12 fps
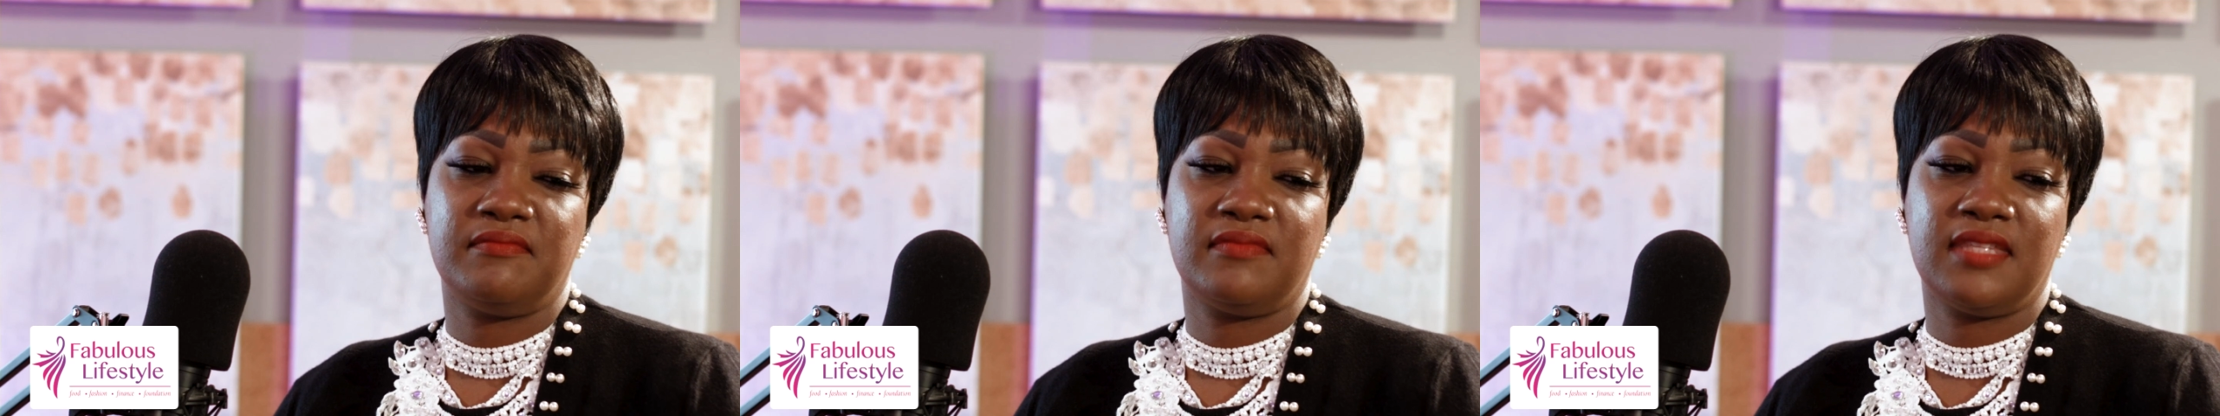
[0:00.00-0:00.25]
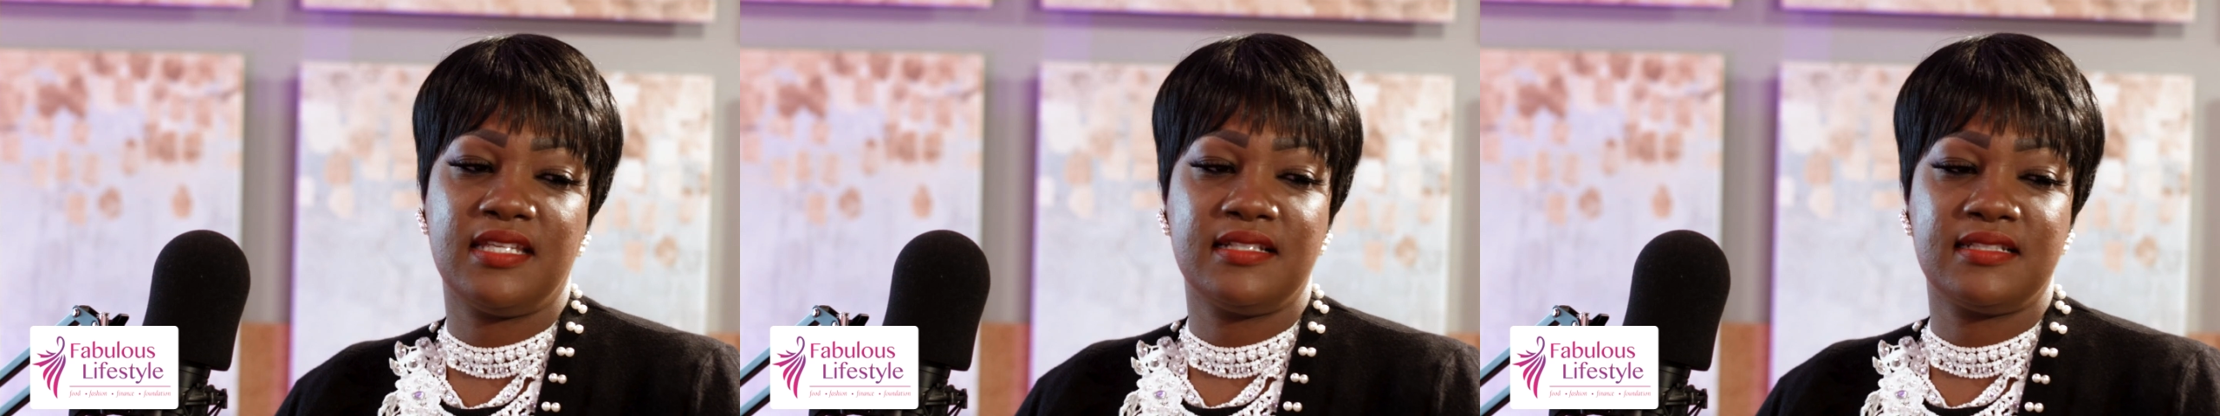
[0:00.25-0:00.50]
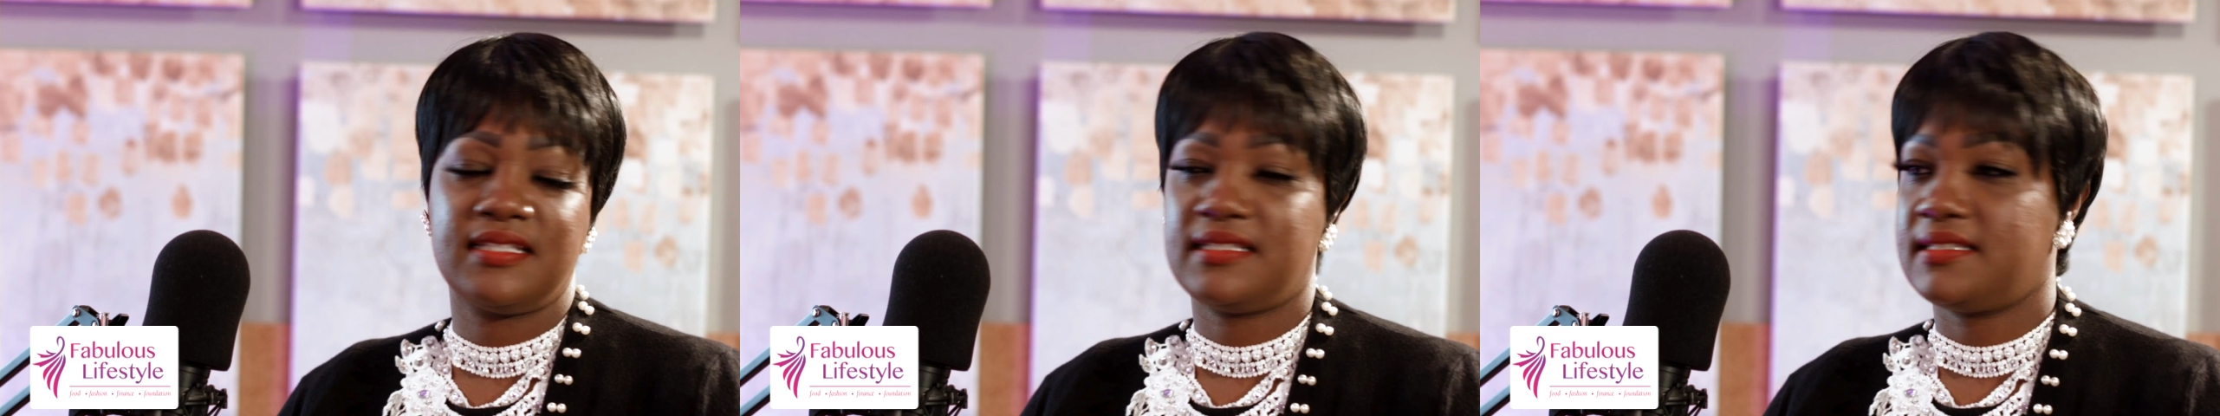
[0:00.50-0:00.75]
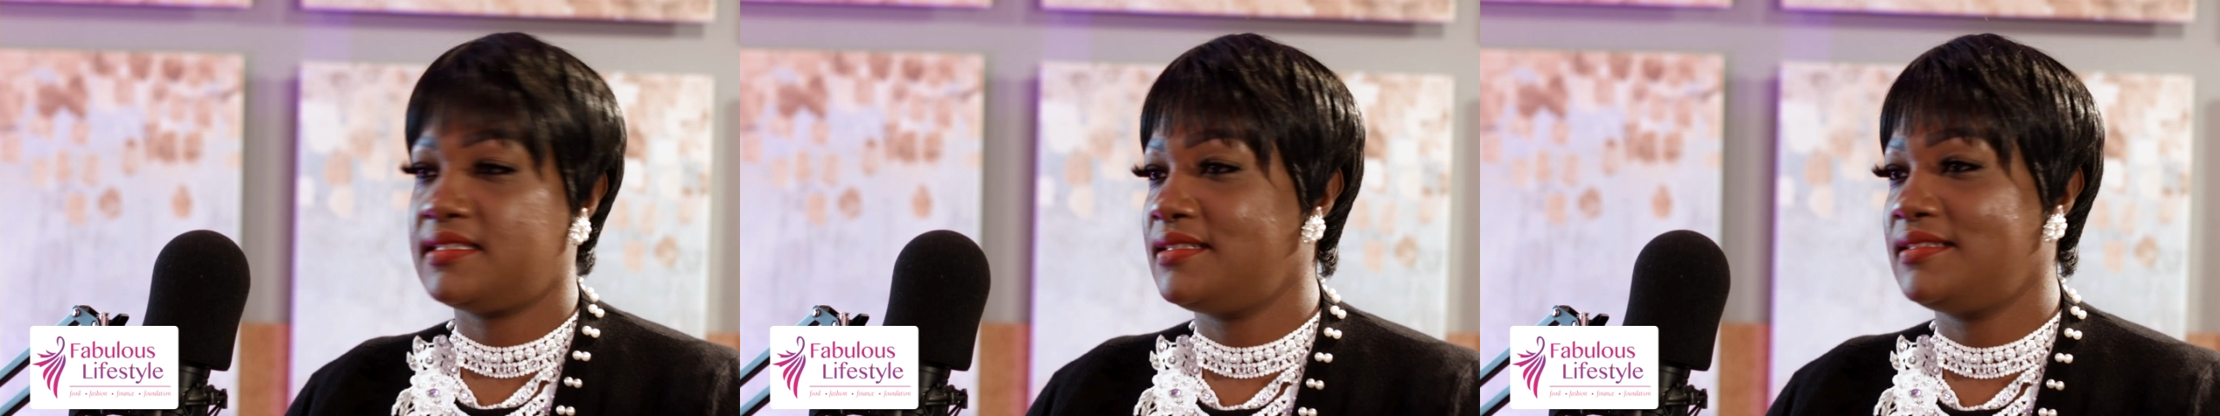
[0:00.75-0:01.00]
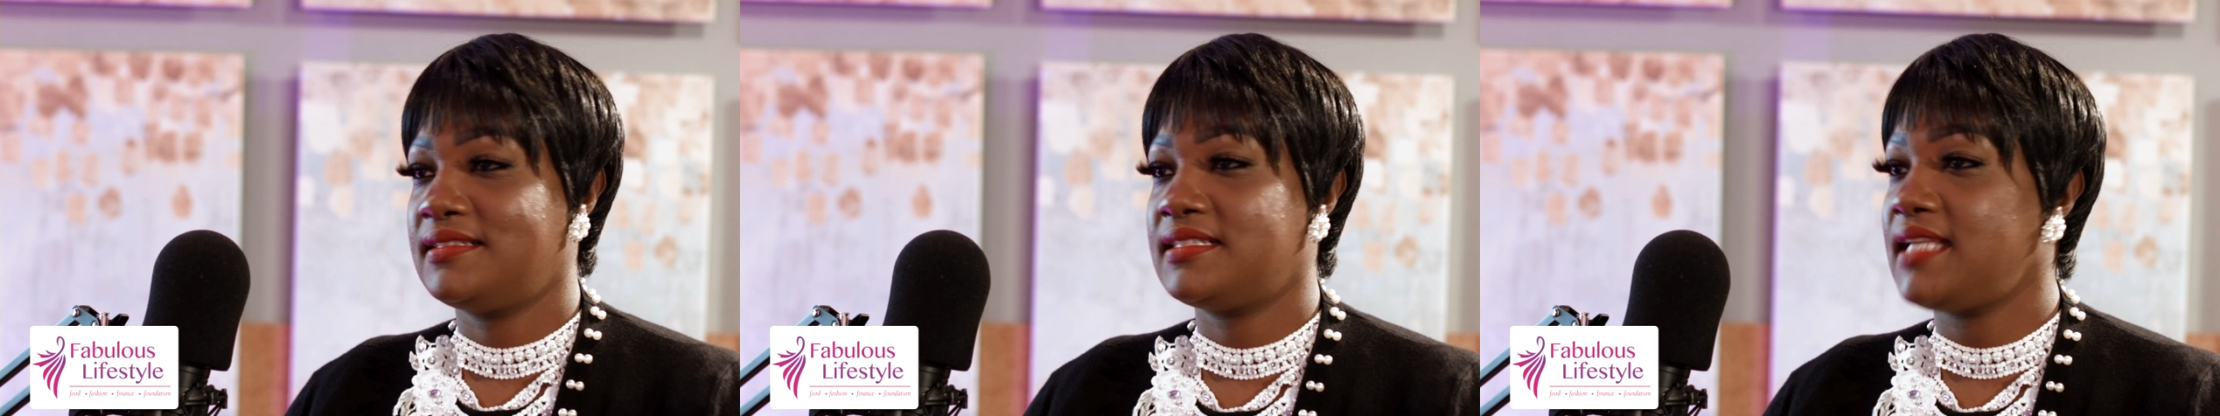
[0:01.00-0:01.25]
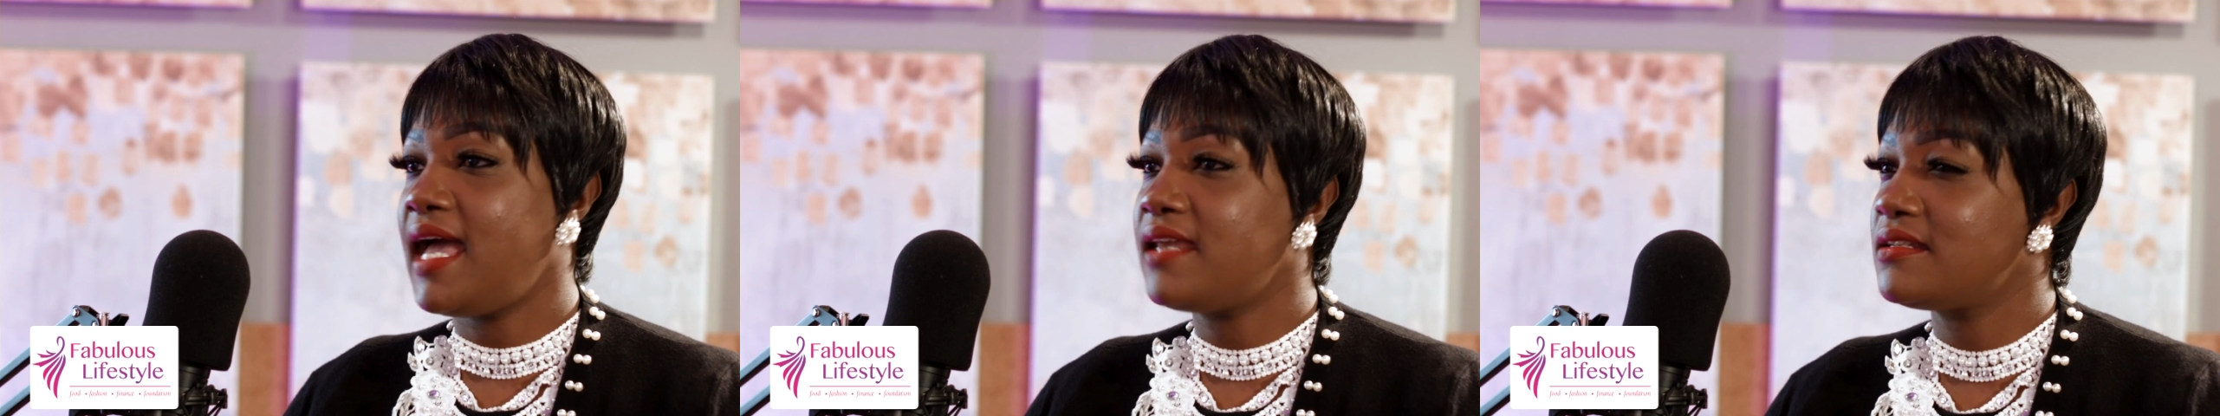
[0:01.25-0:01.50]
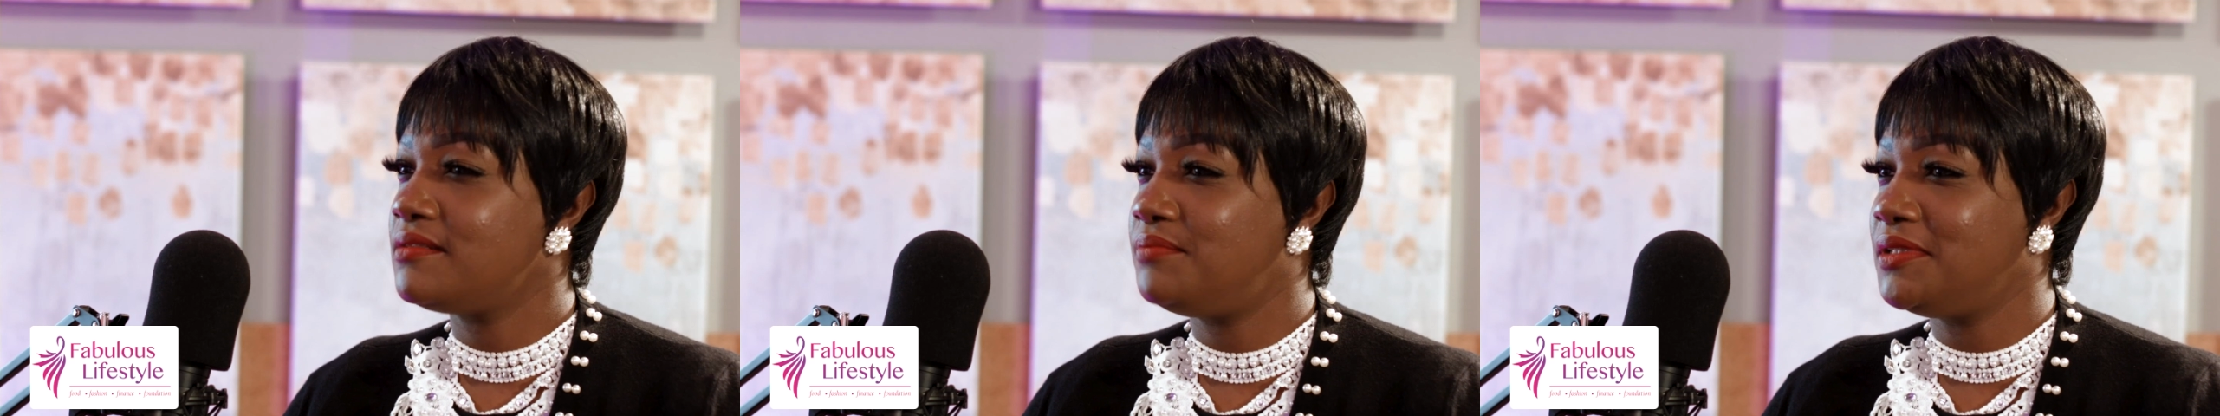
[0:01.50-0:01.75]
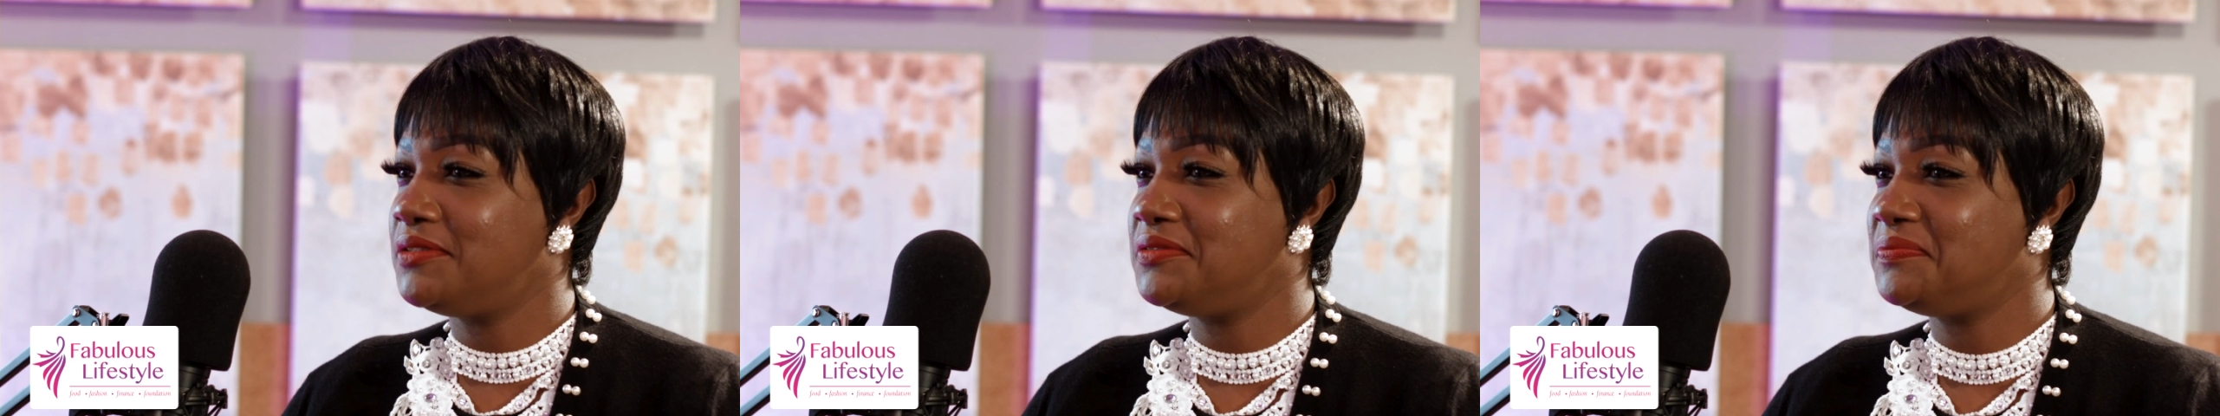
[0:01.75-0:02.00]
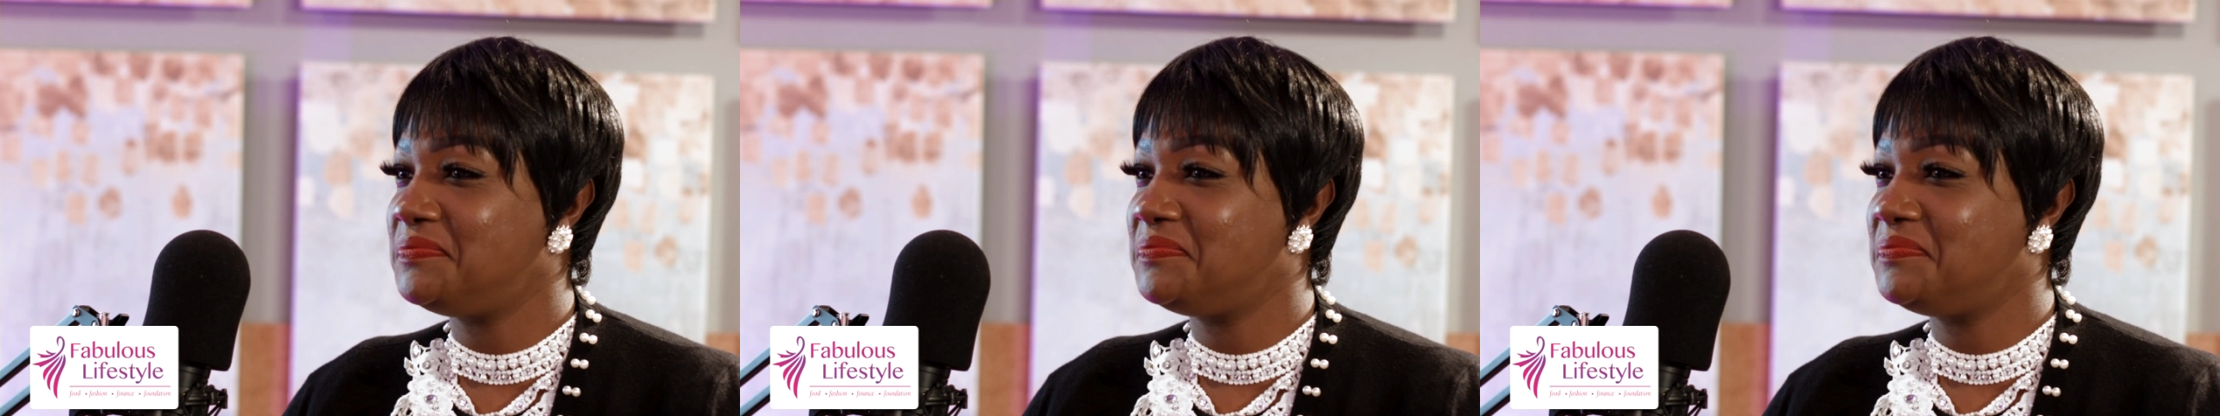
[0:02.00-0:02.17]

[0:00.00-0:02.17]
things just out of the blue.